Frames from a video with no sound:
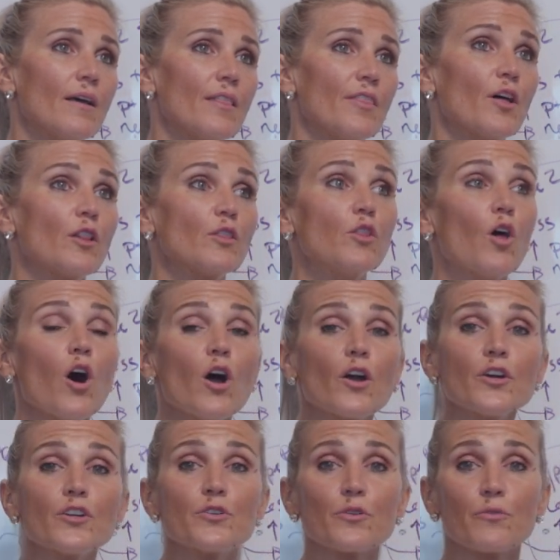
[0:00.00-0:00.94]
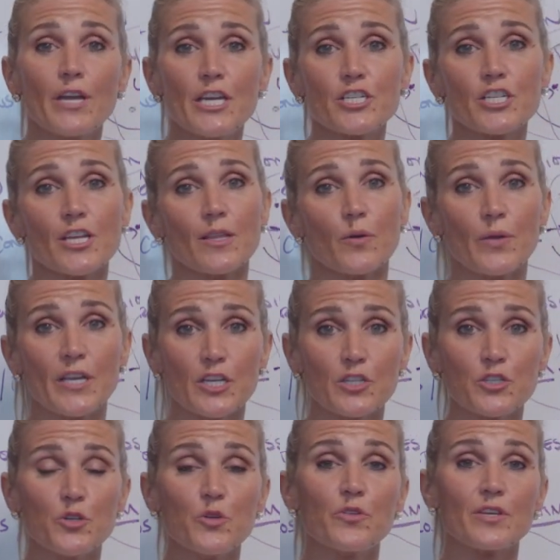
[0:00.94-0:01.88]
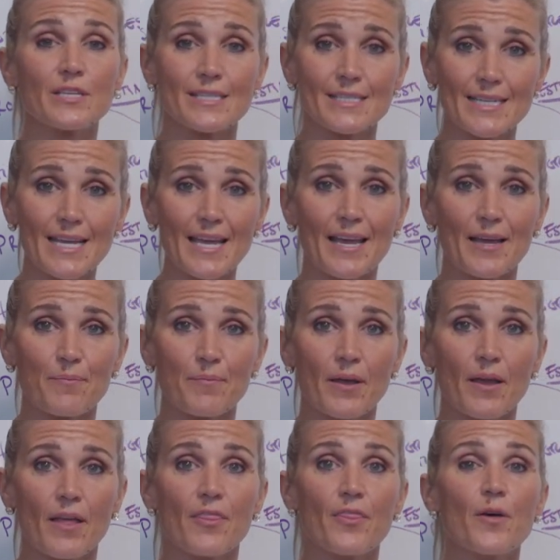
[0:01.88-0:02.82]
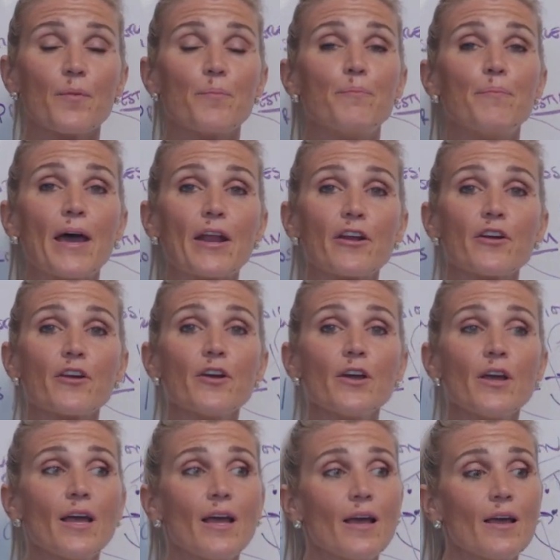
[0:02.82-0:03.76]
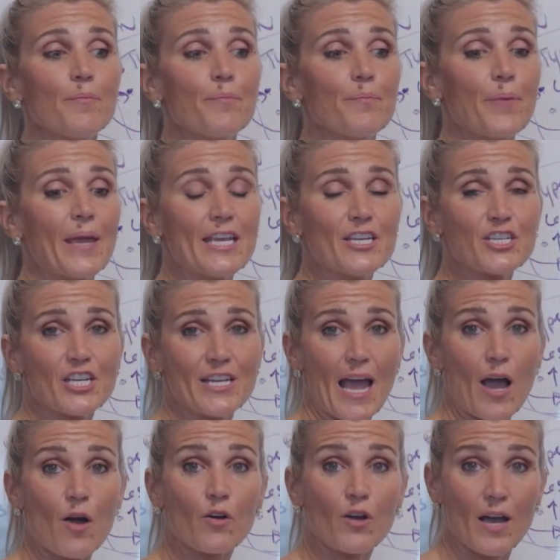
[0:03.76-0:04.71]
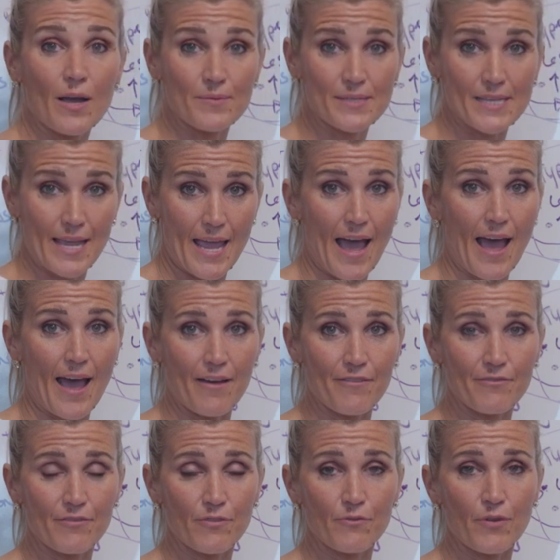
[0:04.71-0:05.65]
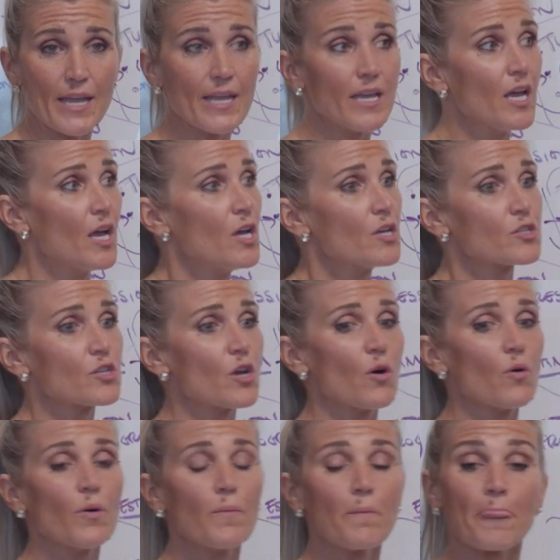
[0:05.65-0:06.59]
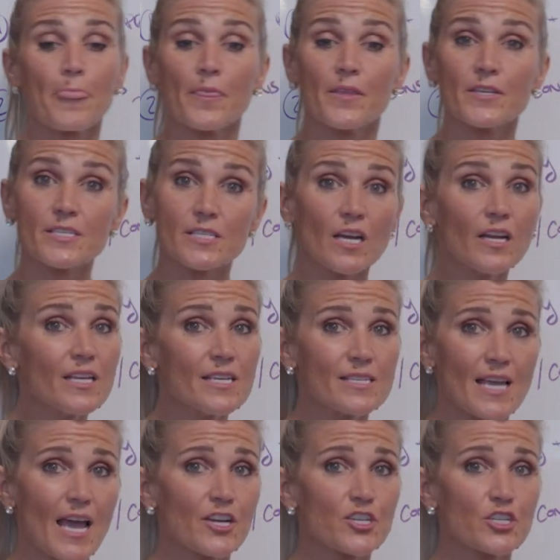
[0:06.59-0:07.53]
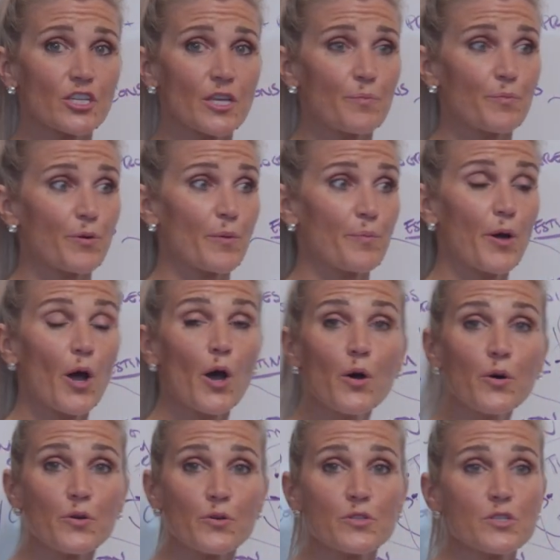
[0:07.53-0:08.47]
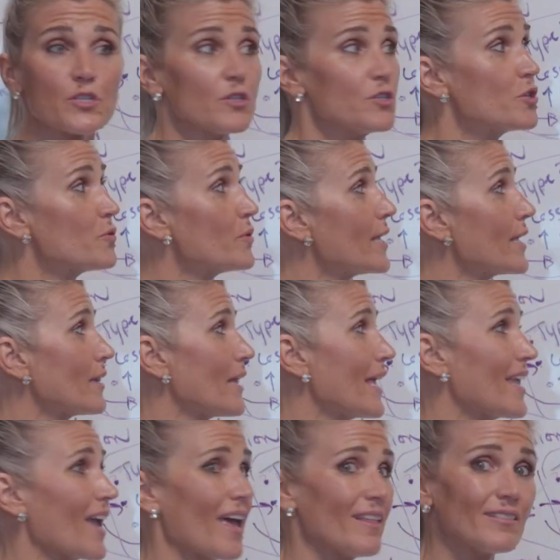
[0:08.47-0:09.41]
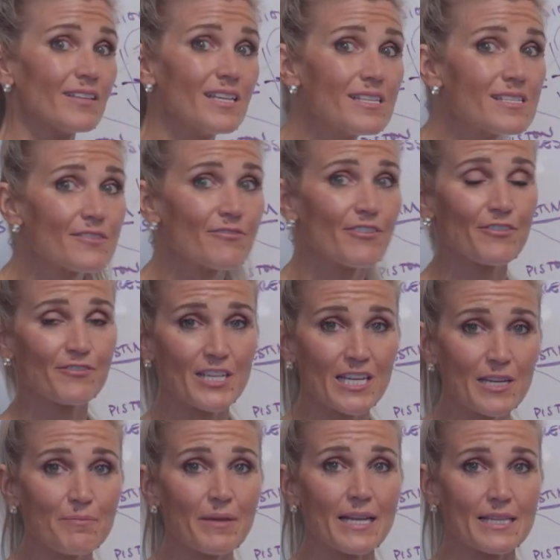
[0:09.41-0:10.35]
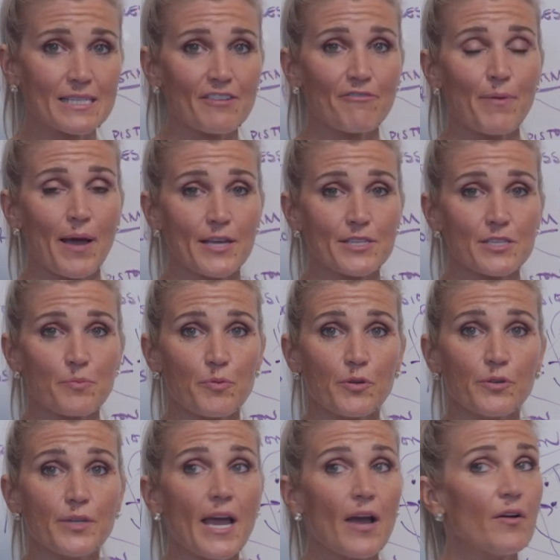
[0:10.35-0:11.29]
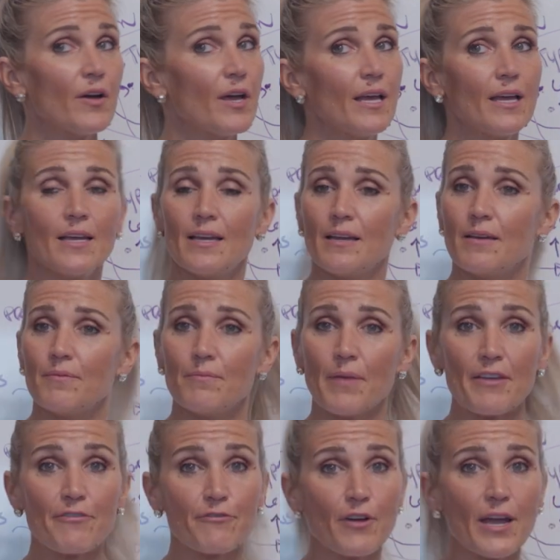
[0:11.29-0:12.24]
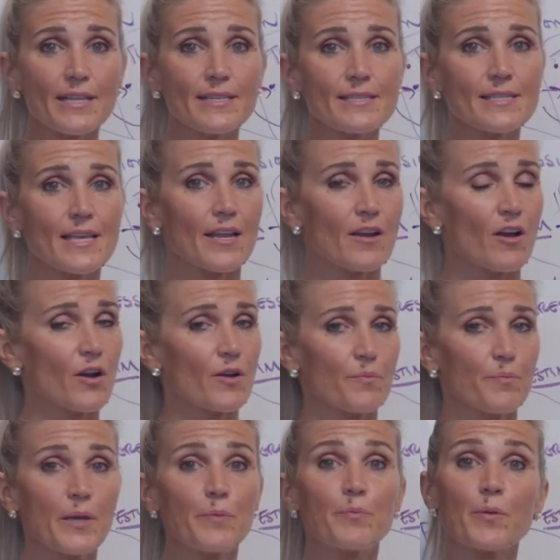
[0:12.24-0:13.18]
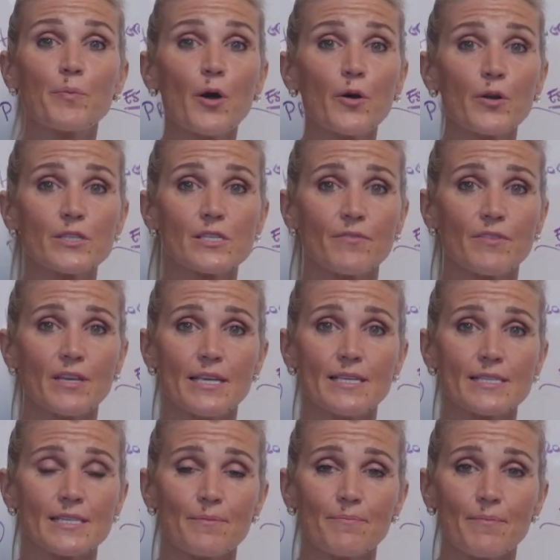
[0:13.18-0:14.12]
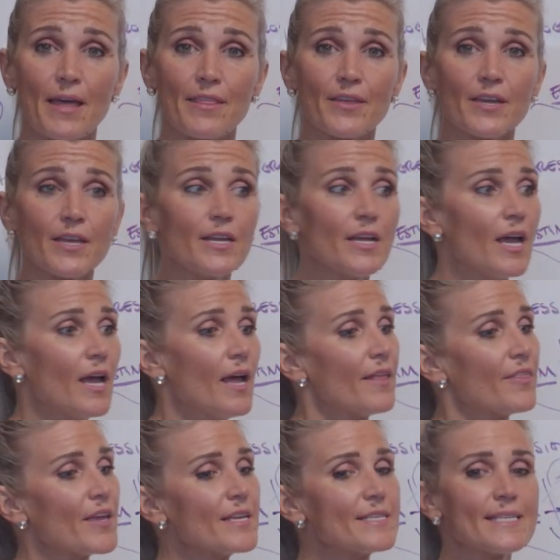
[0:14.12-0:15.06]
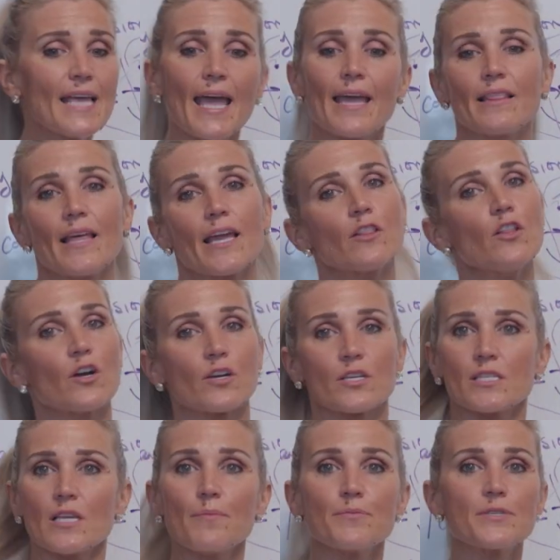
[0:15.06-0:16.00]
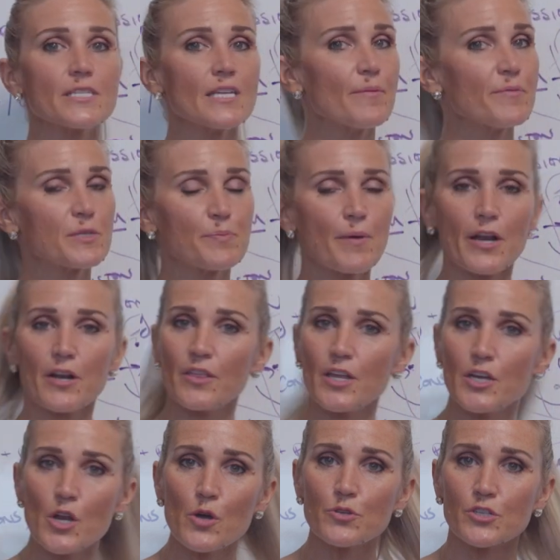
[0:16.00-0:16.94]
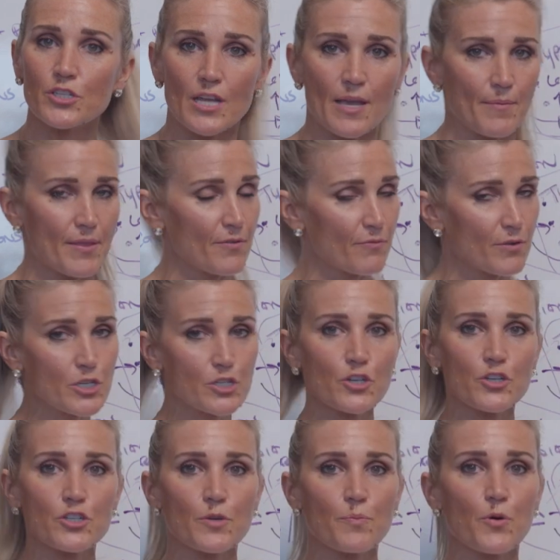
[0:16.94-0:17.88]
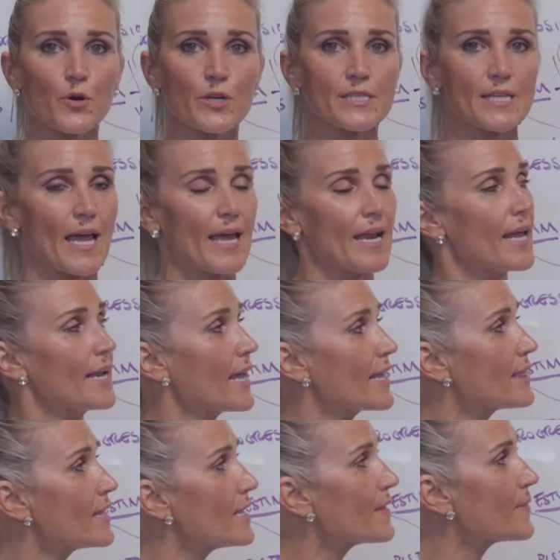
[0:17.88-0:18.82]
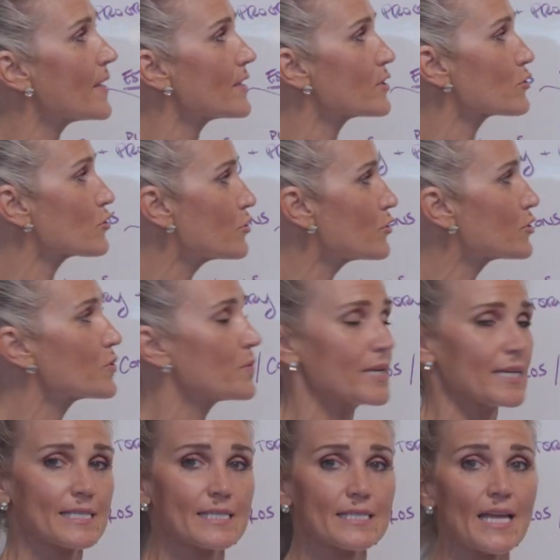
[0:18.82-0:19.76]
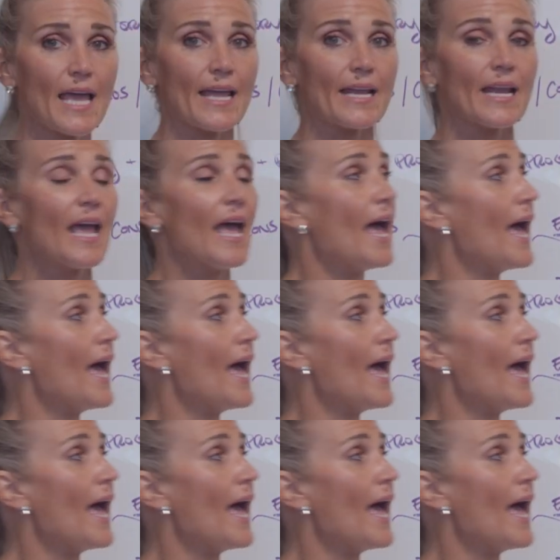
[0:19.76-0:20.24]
the longer duration that we can do the Stim, the better patient outcomes they have, right? So the studies actually propose doing like at least 15 minutes if possible. Now, my friends that are big proponents of the Estim method, they say, like, look, some Stim is better than no Stim, and the research supports that, and I think that's true to an extent.